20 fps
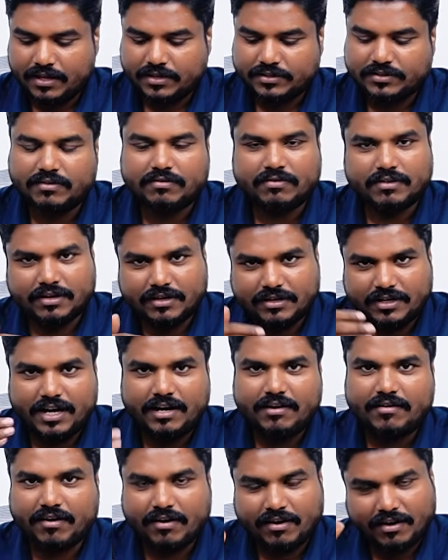So
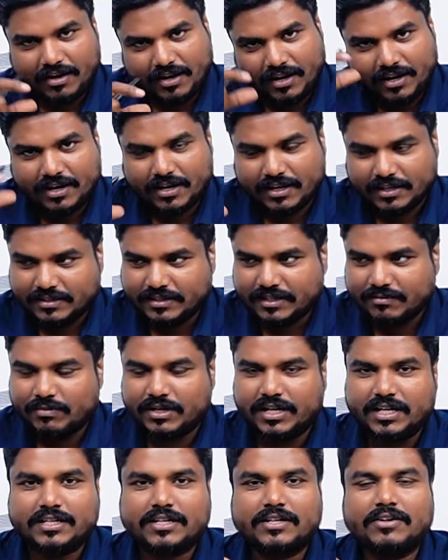30 trillion
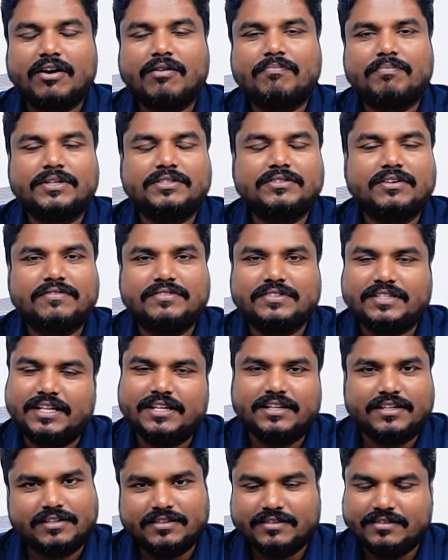similar copies of
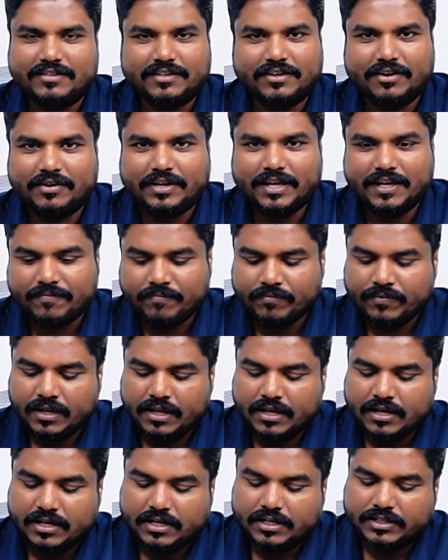cell. Okay.
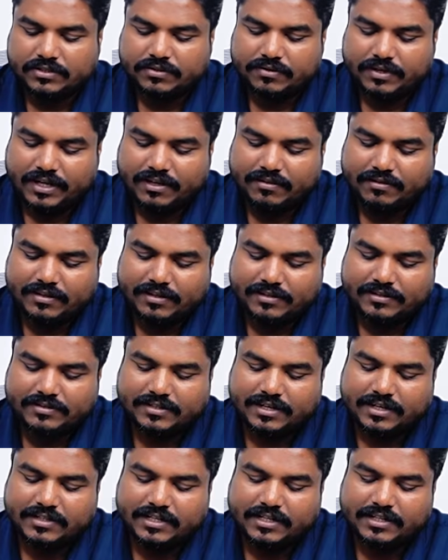So in this
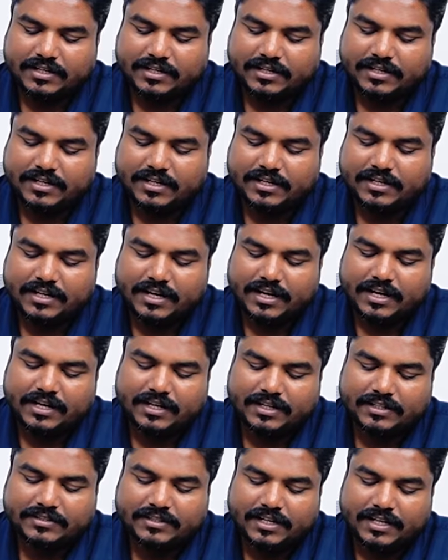30 trillion, let
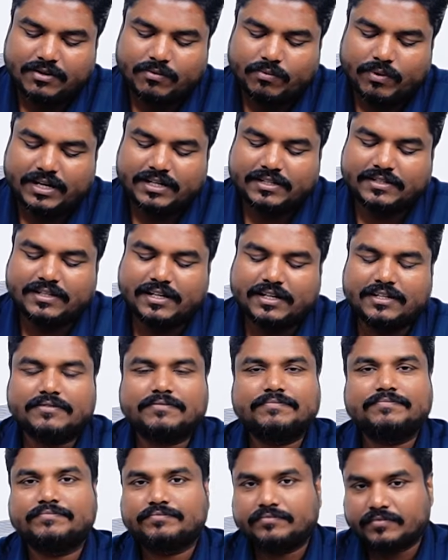us take one cell.
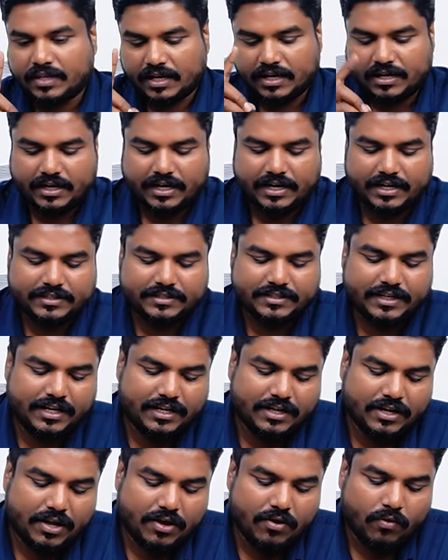Let us
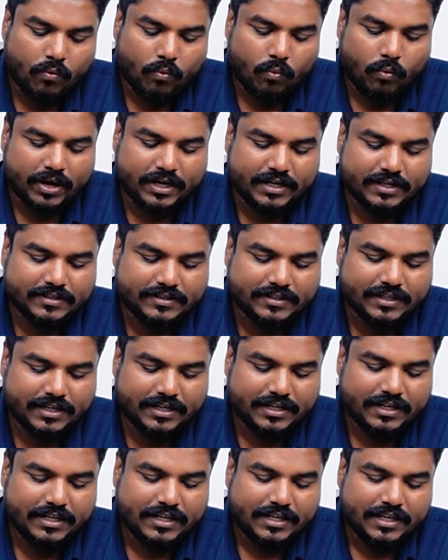take one
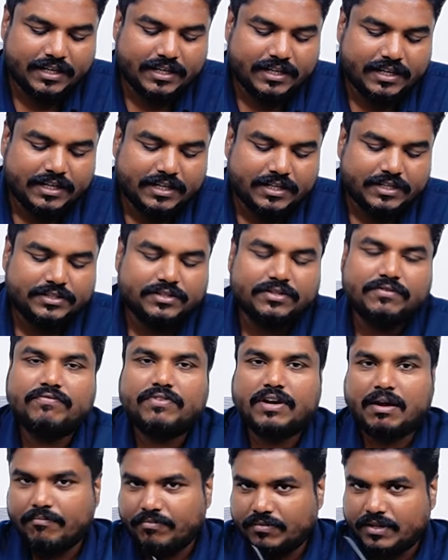cell. So
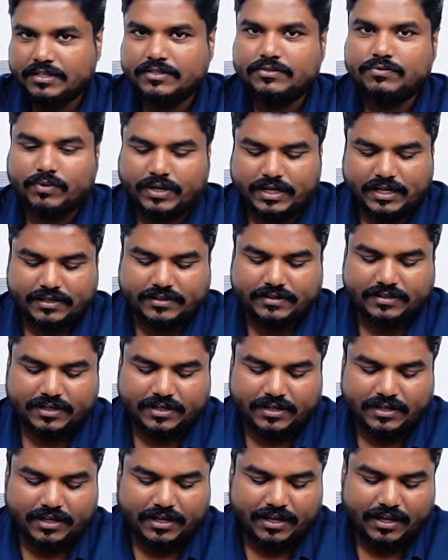from this one
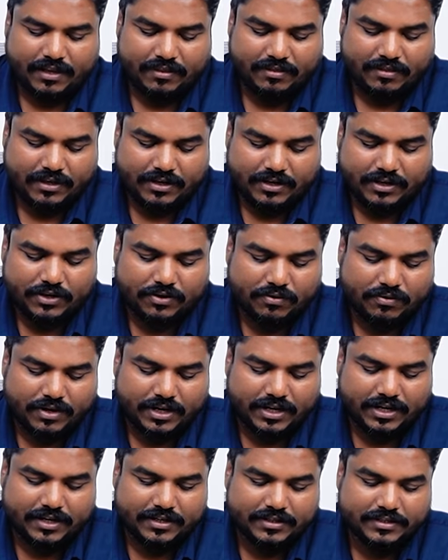cell, in the
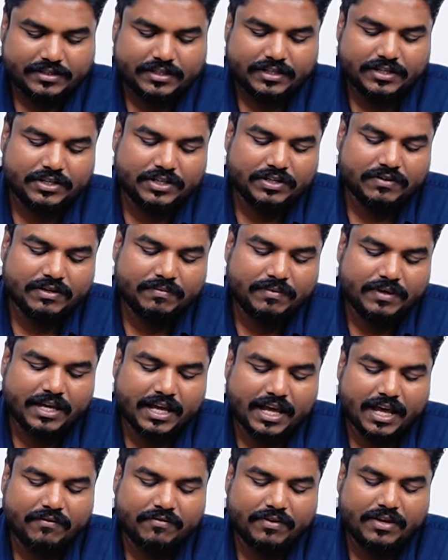nucleus, you will be
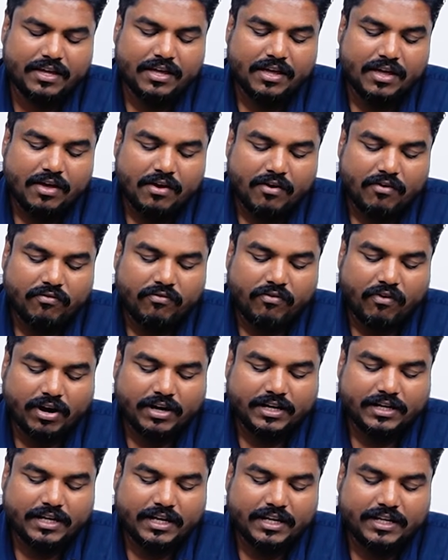having
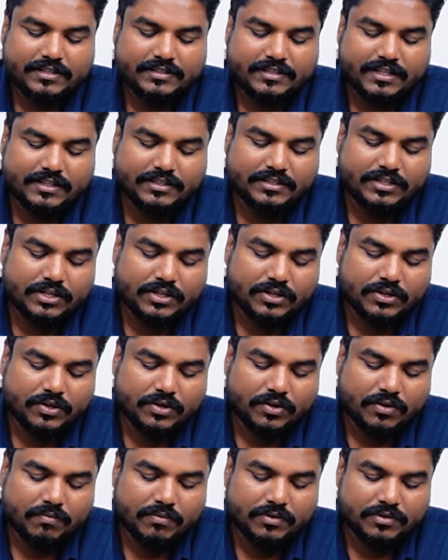46
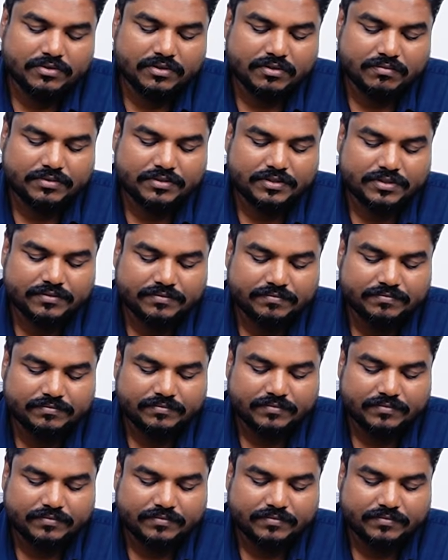chromosomes.